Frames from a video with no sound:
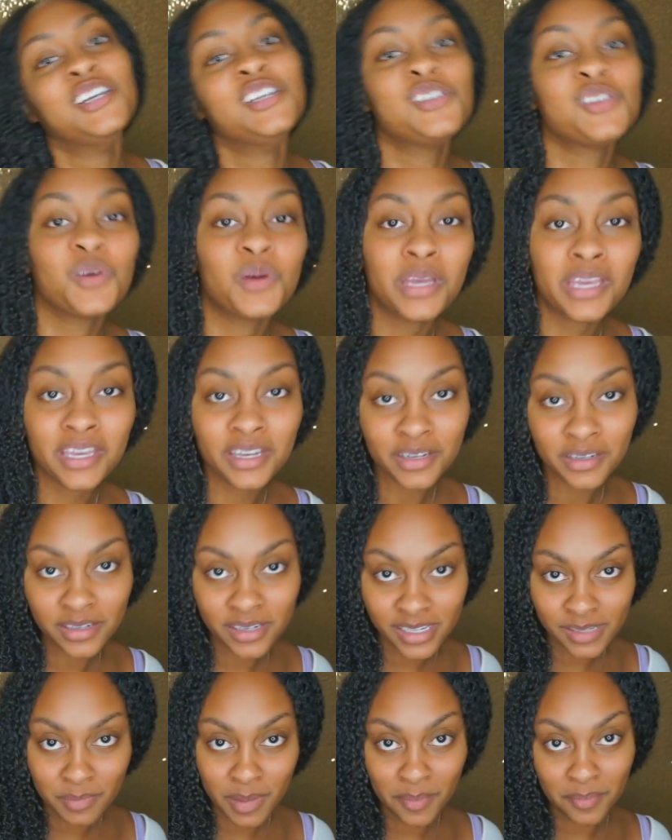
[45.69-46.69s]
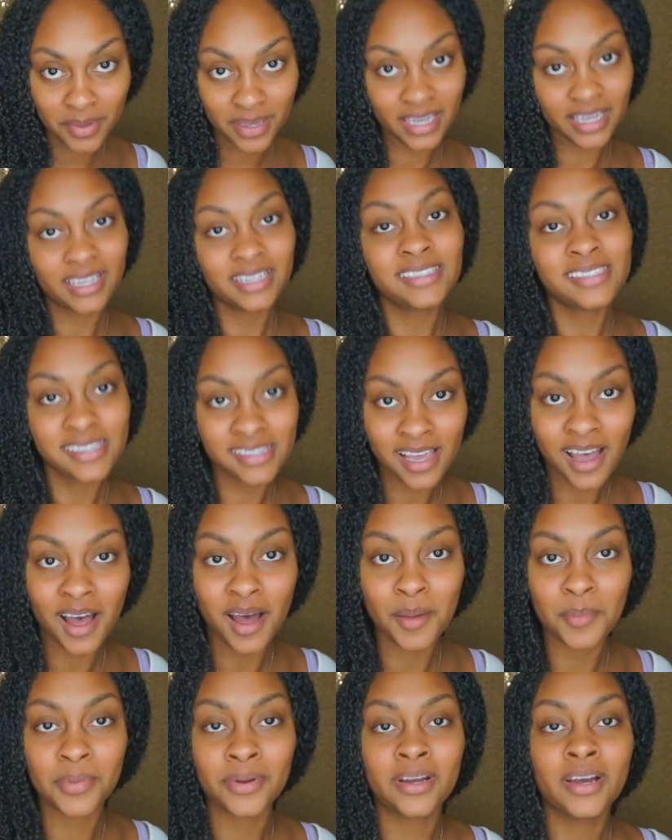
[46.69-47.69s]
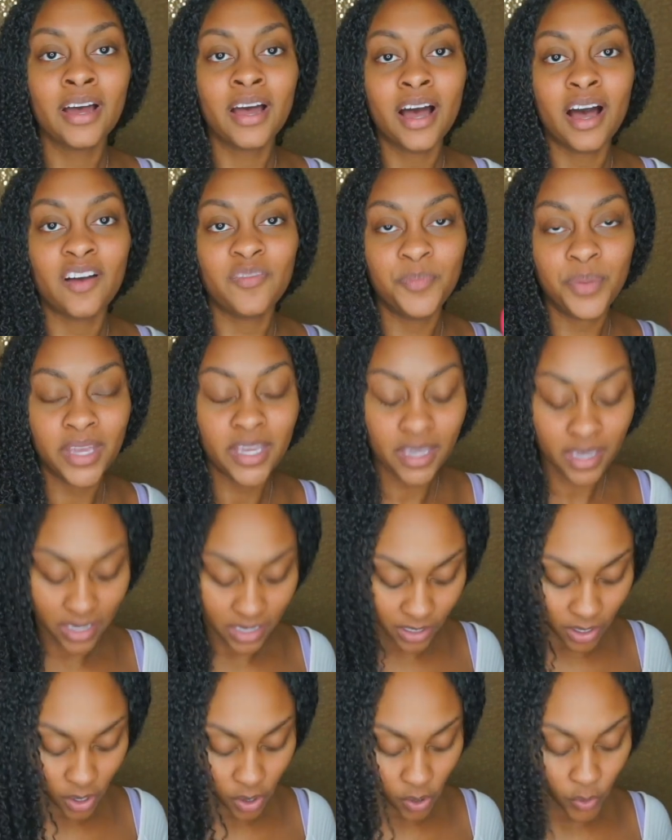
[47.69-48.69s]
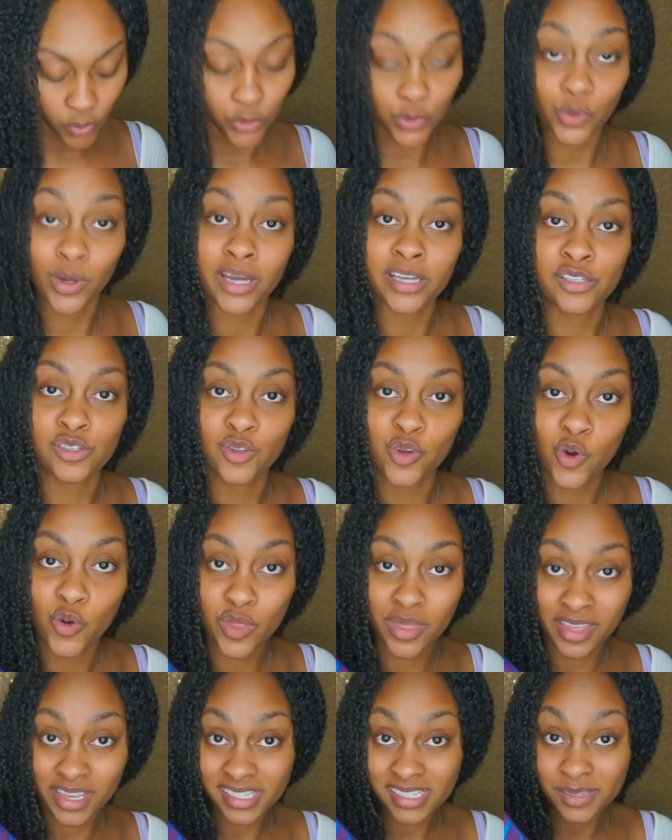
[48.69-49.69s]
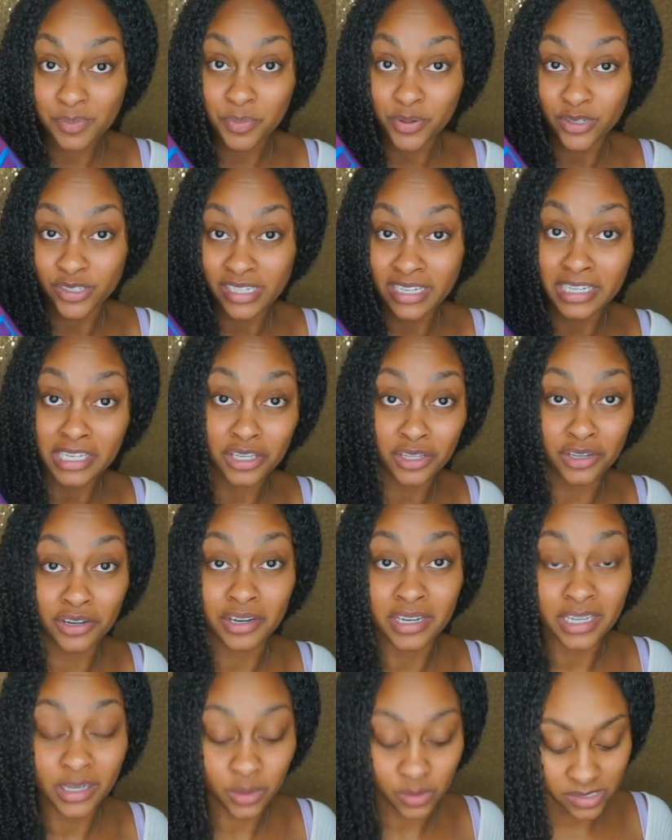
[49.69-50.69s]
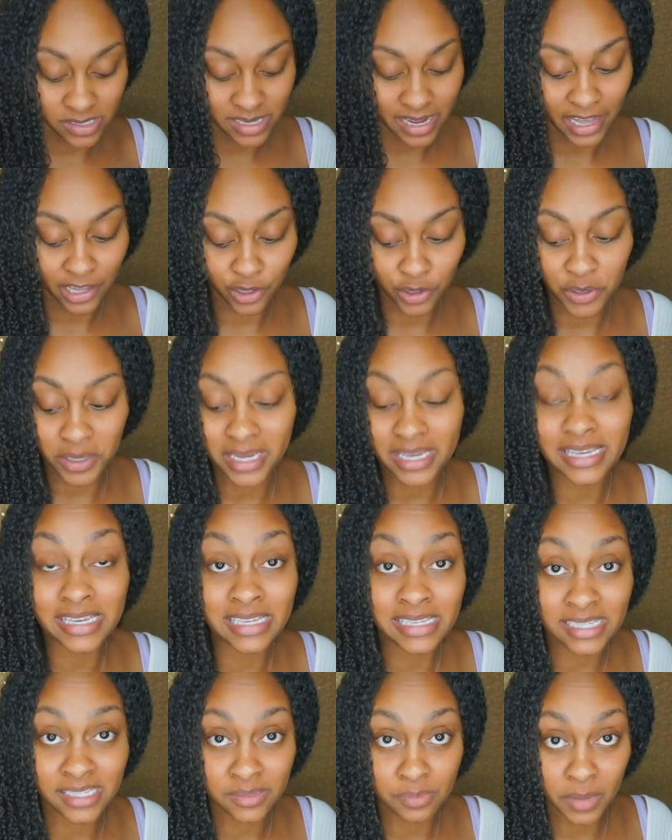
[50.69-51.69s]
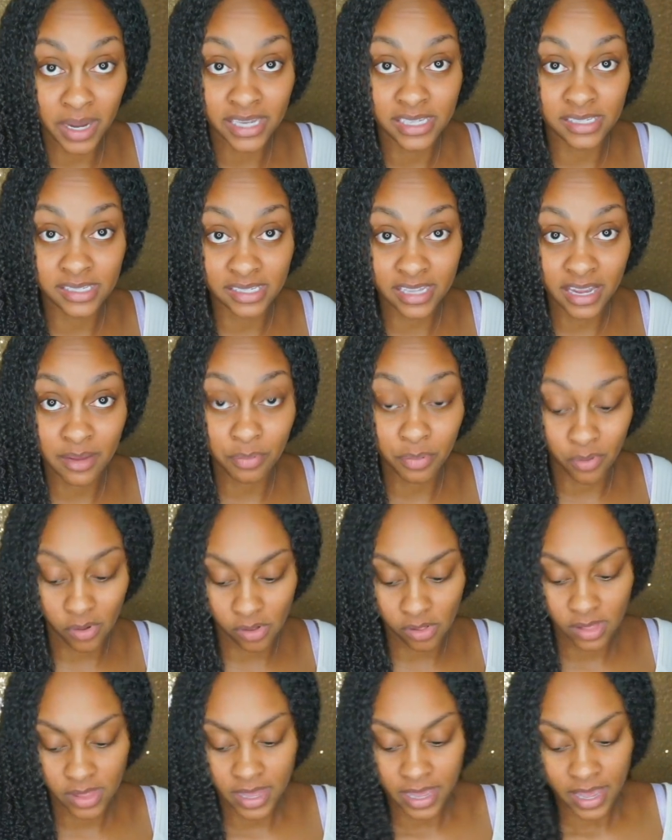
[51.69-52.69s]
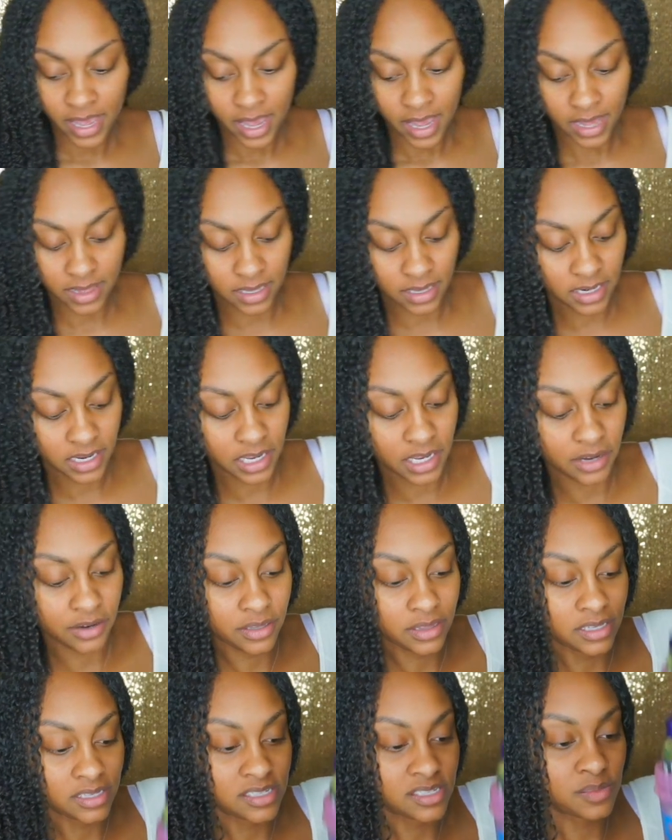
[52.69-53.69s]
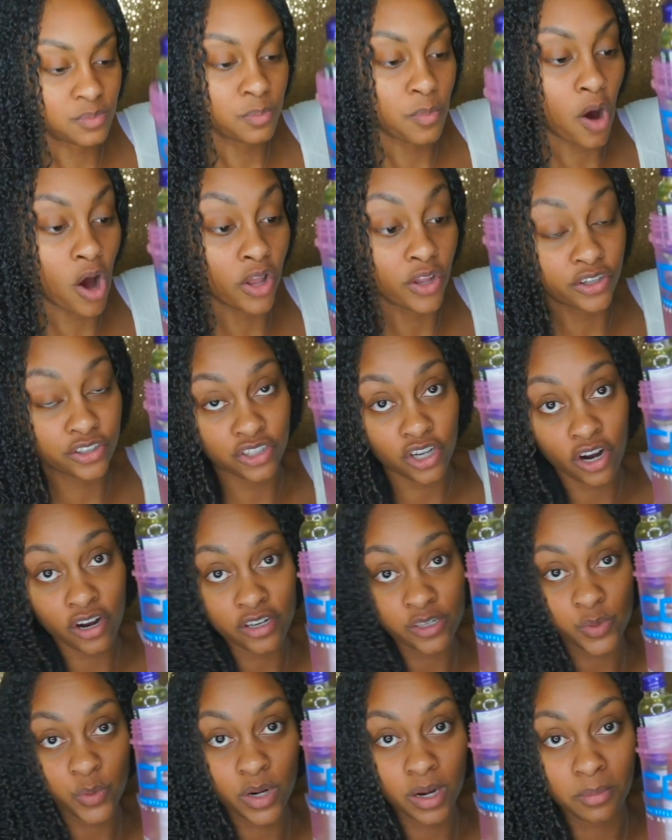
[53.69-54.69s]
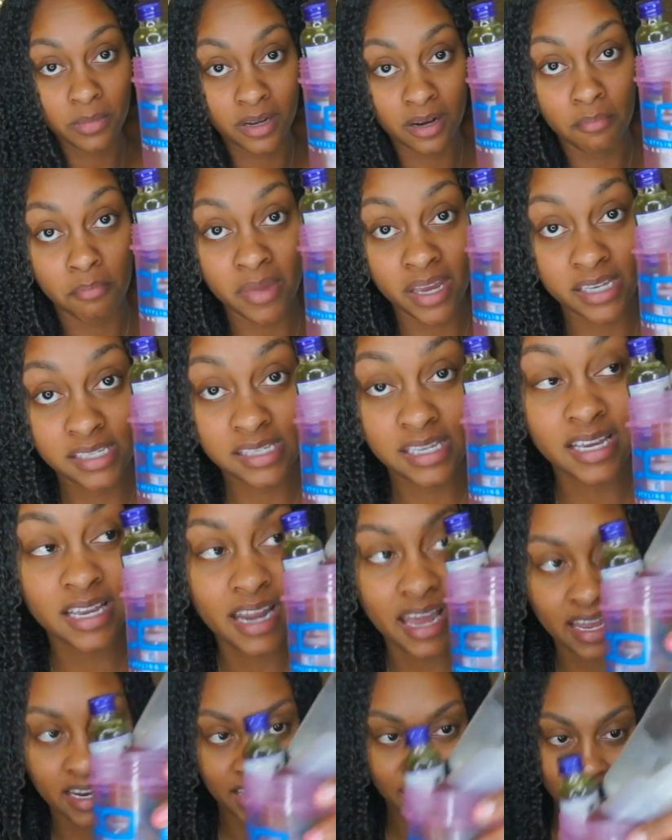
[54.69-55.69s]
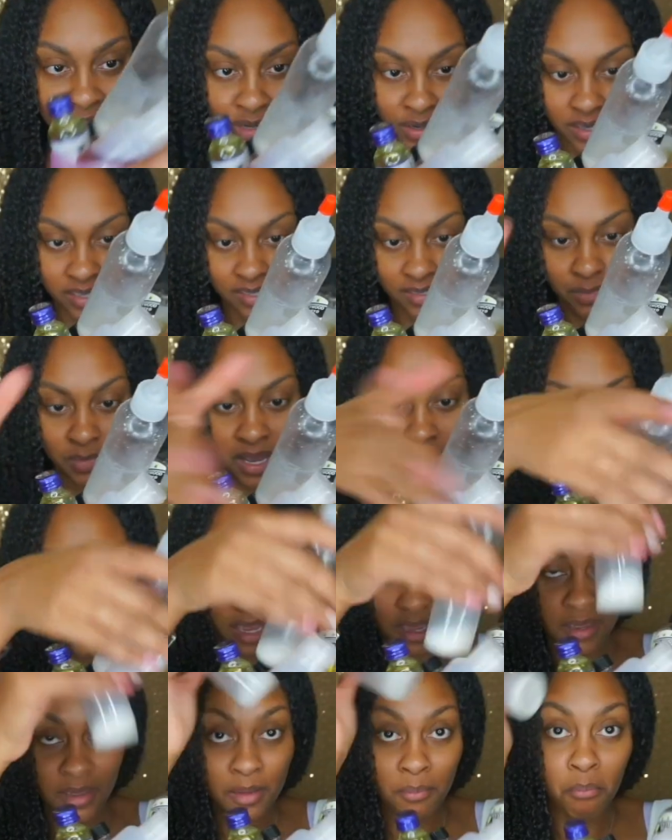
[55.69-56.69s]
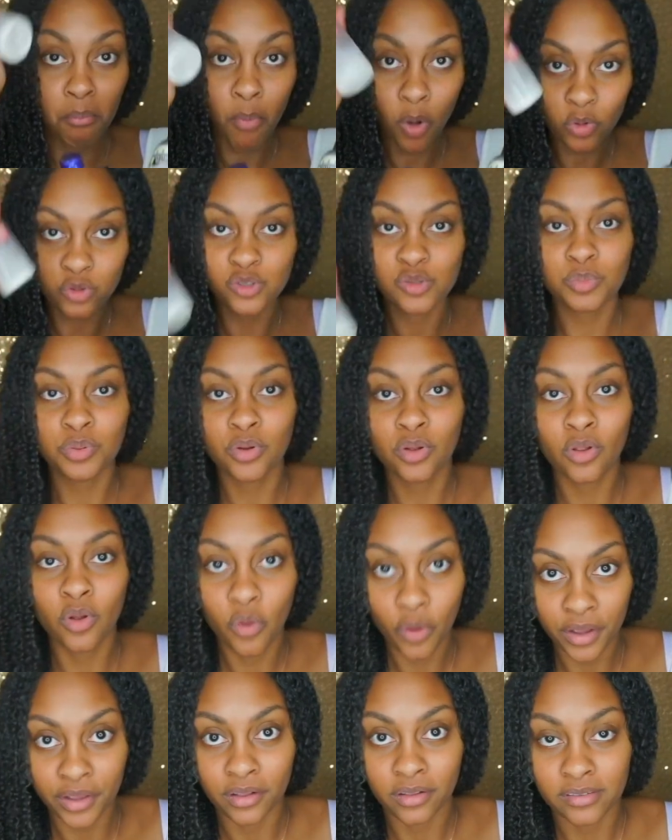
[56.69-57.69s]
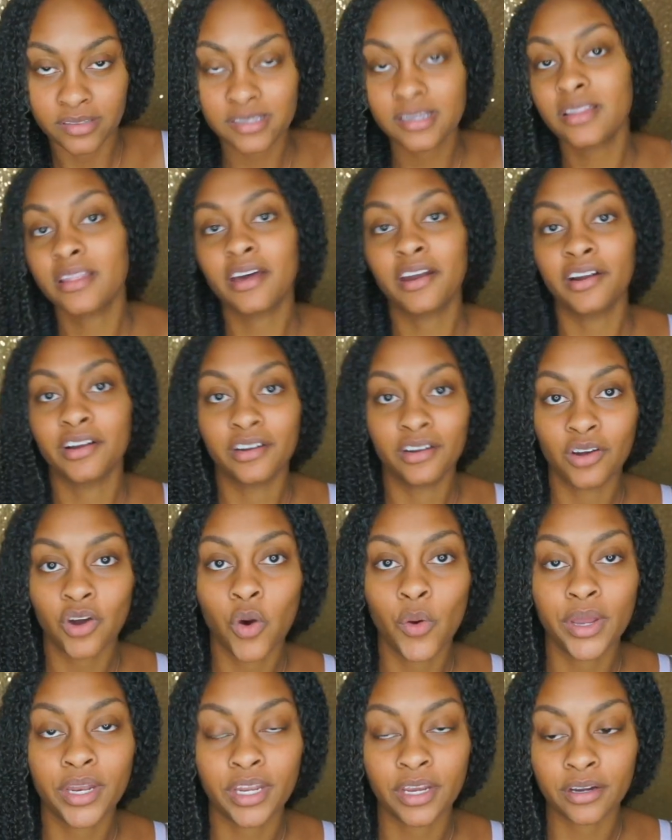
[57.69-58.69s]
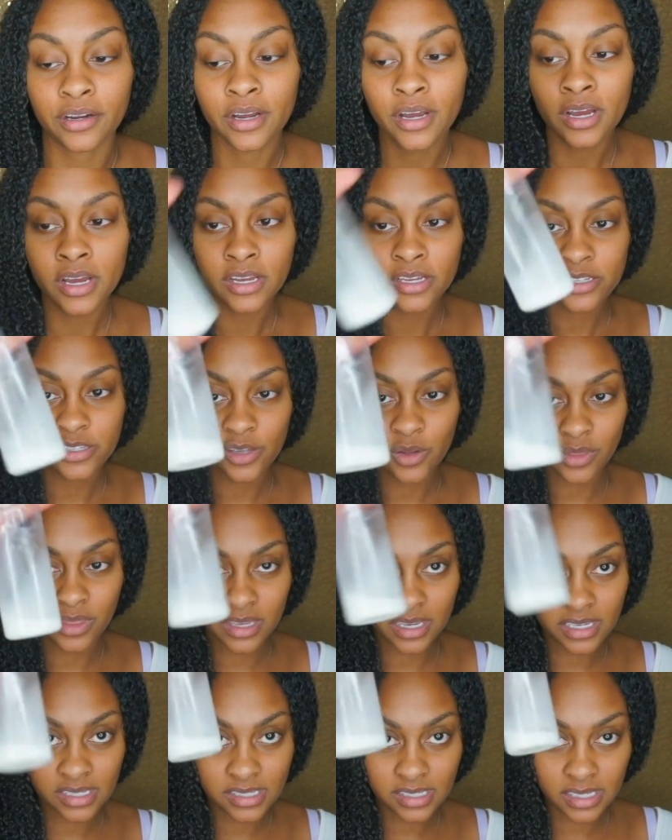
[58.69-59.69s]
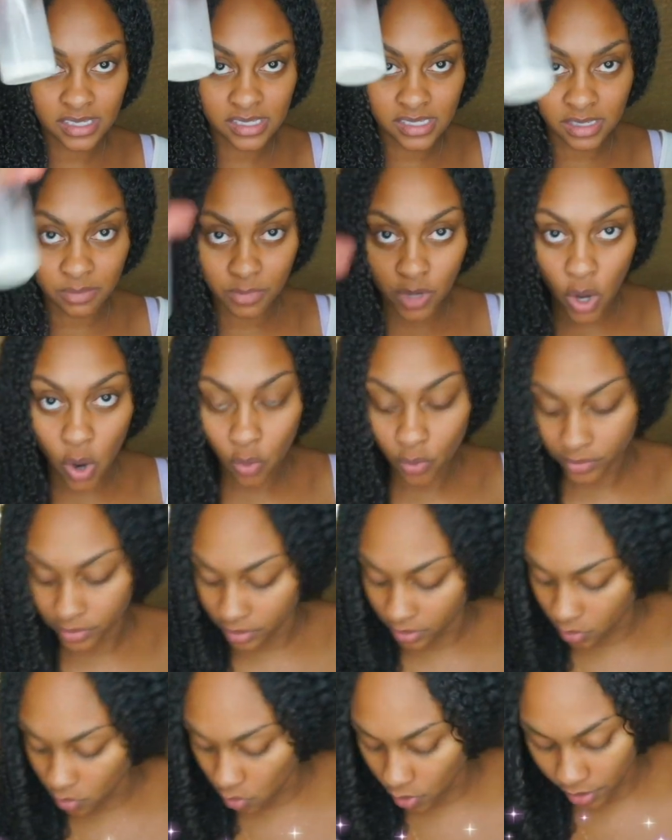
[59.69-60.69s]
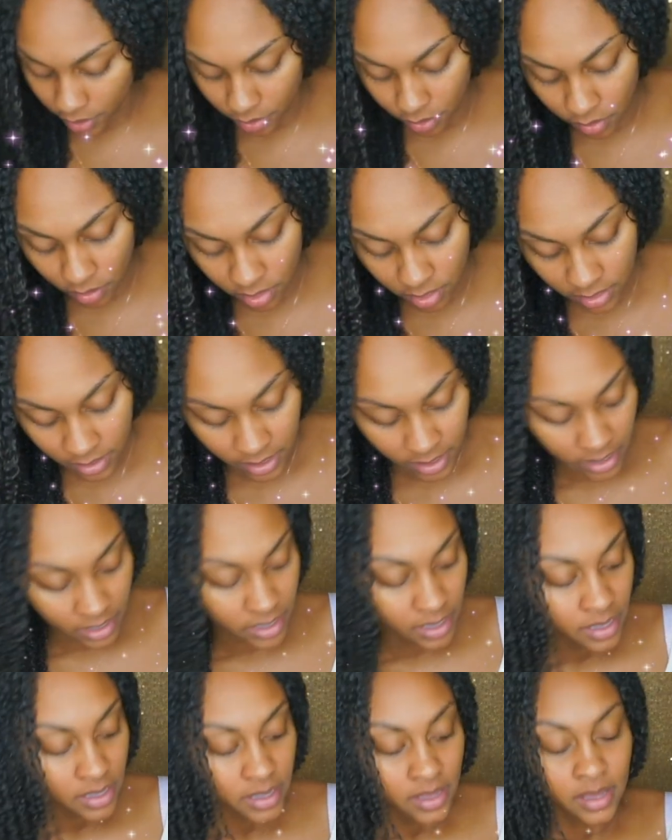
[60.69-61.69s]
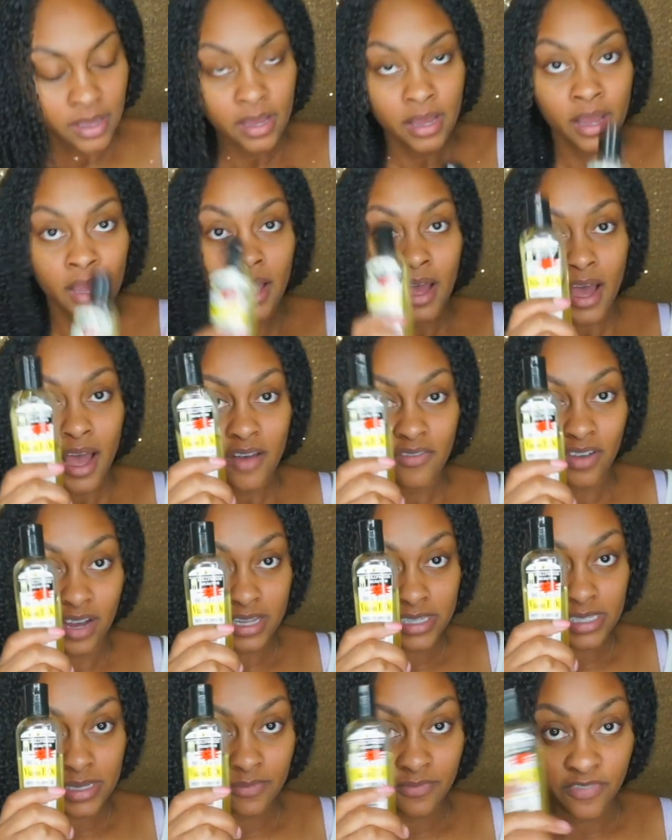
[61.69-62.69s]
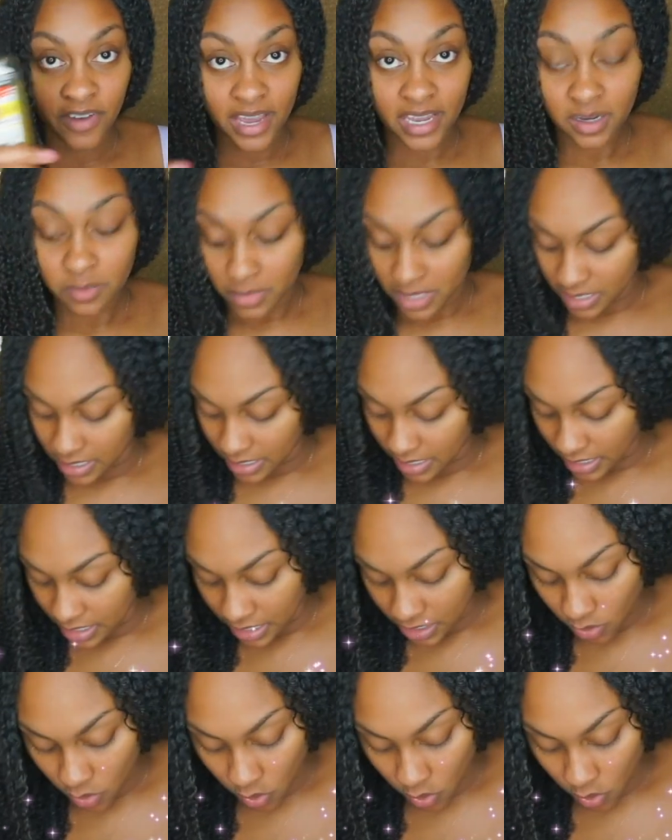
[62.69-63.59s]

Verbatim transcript: So here is my big tub of pink eco. You guys know this particular Eco Styler is my staple. And then here in the smaller jar is where I'm gonna mix it, and here is my multiple oils that are gonna go in here. So this is some coconut oil. I've got some vitamin E